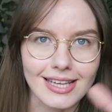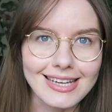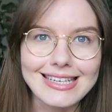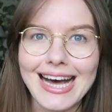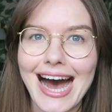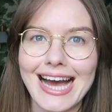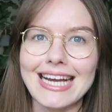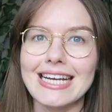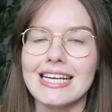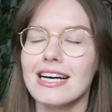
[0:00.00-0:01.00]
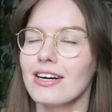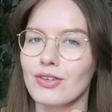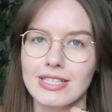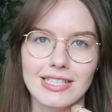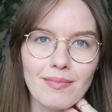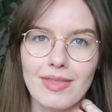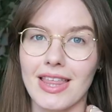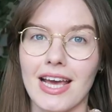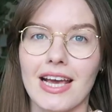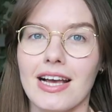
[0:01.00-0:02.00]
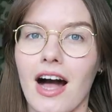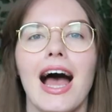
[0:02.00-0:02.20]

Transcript: like nine or something.